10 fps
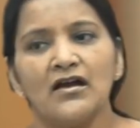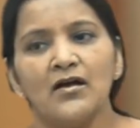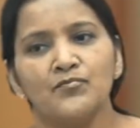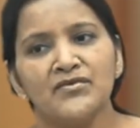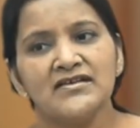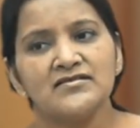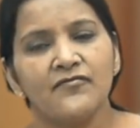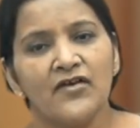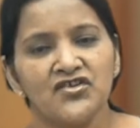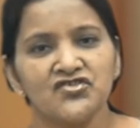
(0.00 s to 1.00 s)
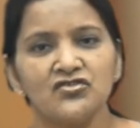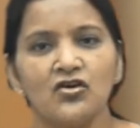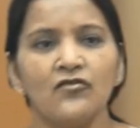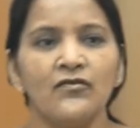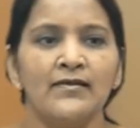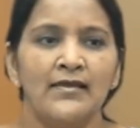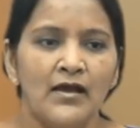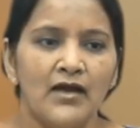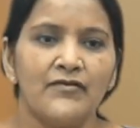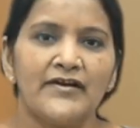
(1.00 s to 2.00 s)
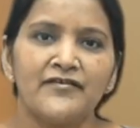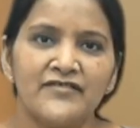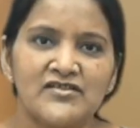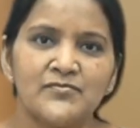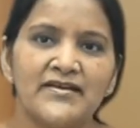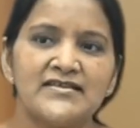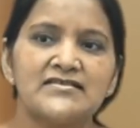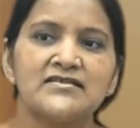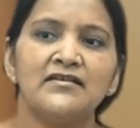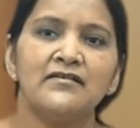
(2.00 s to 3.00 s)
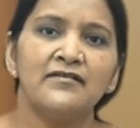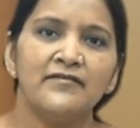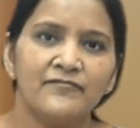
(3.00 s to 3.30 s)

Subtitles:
company is a function of our investment decision,